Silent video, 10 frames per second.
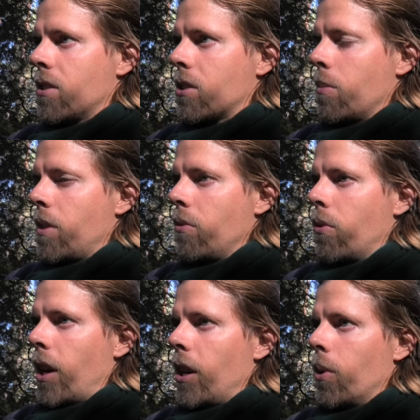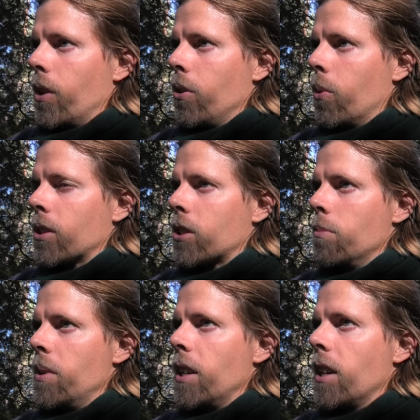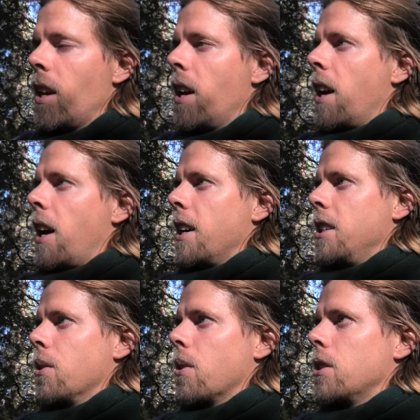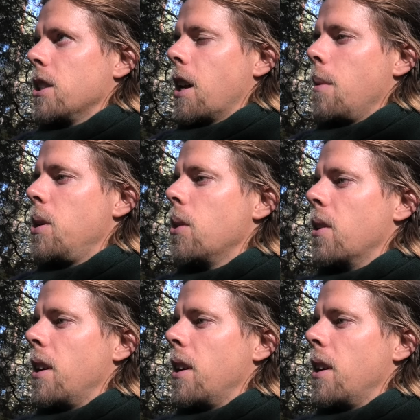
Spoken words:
something for anyone who wants to be ideologically pure.